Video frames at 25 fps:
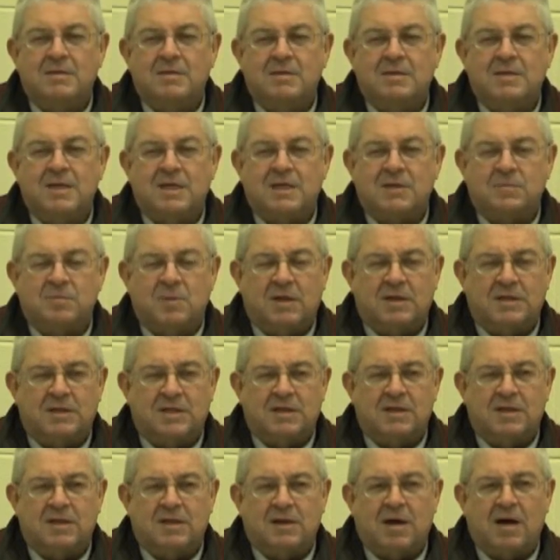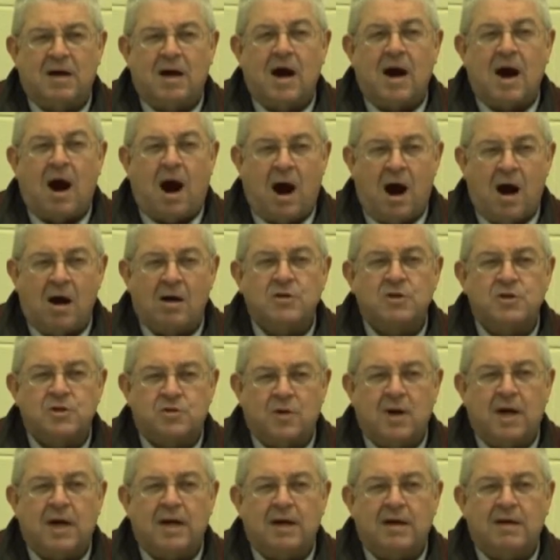6 months into our
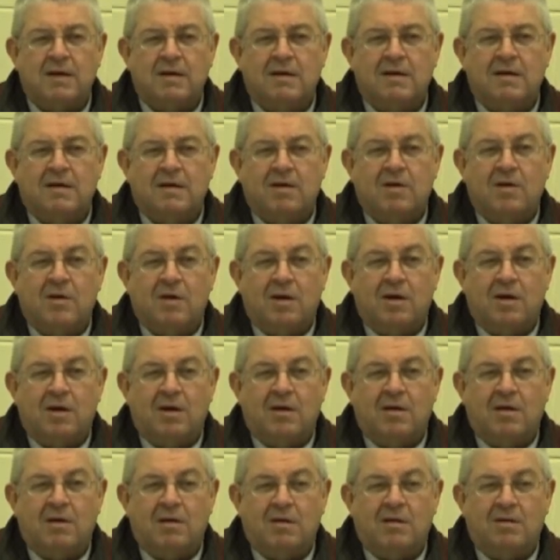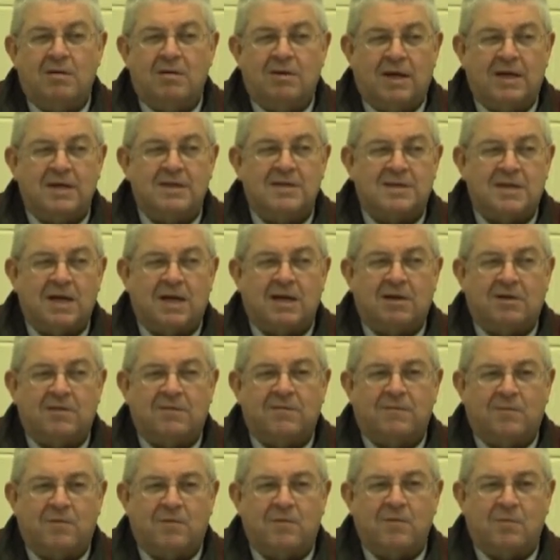strike, they
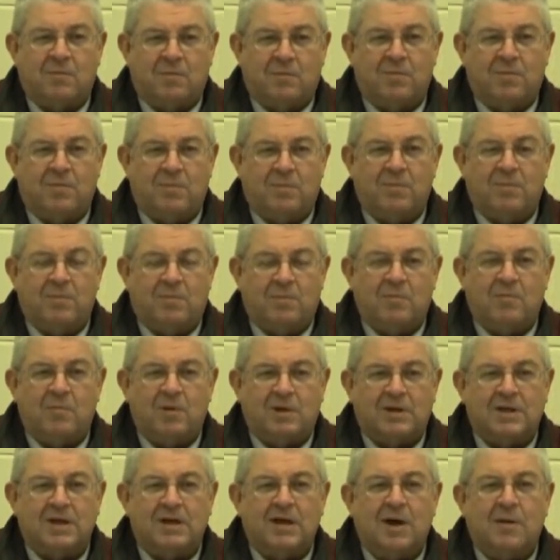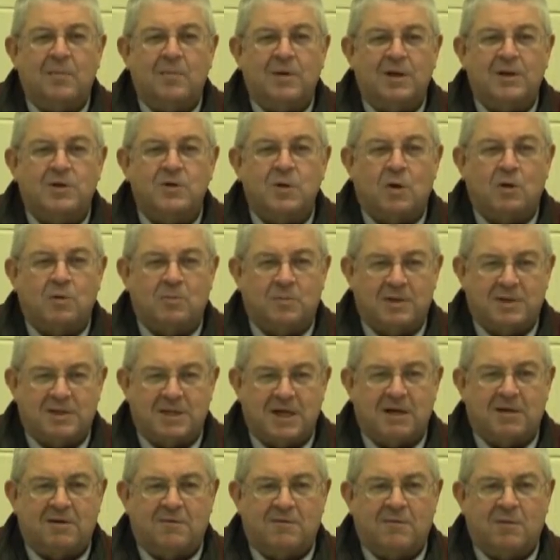settled for what the company told them to
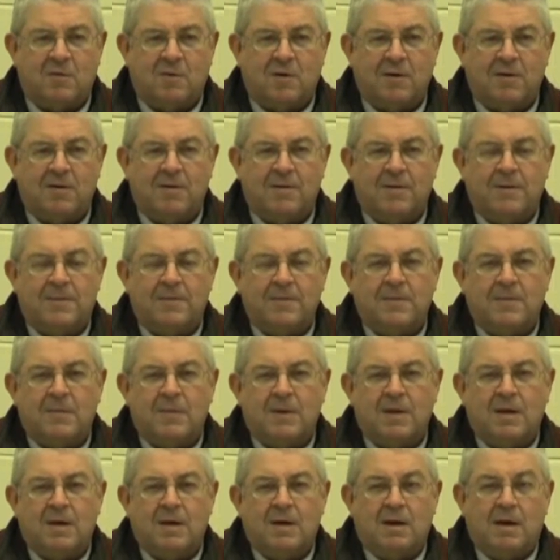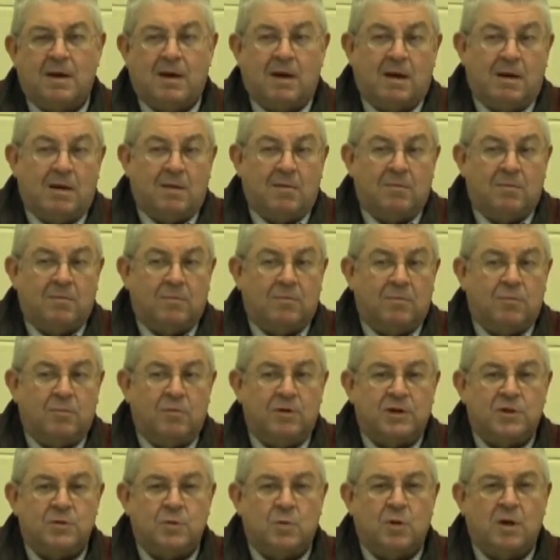settle for,
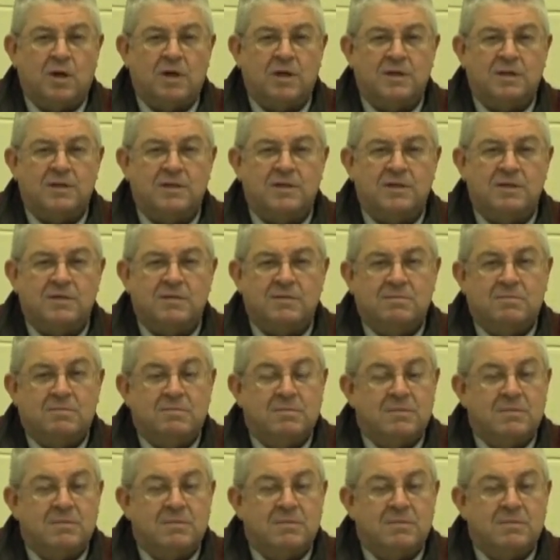which was,